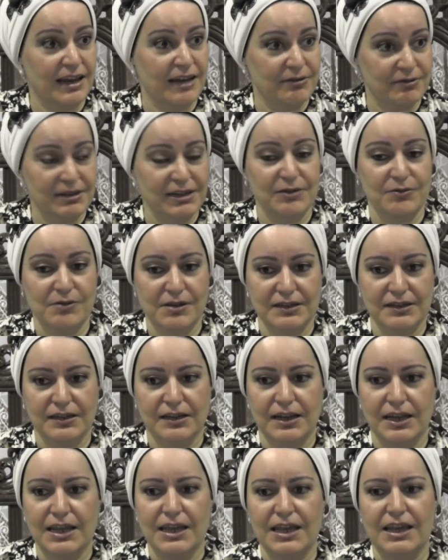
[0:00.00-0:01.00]
I really want it.
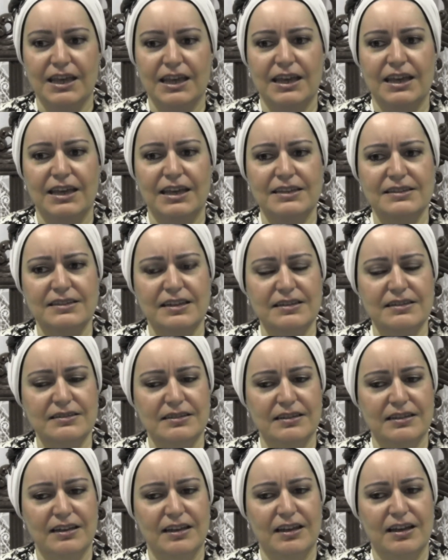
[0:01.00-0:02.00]
He says,
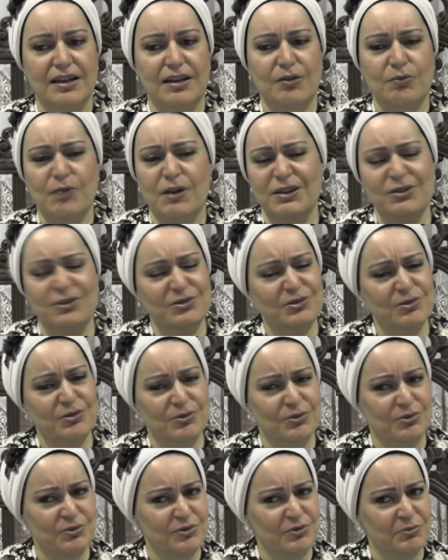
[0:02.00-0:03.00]
why are you so
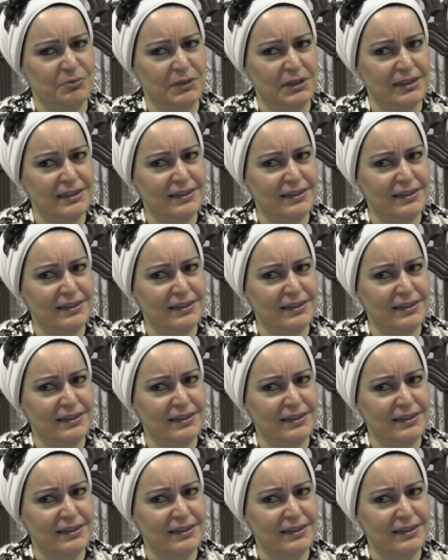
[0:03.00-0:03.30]
good to me?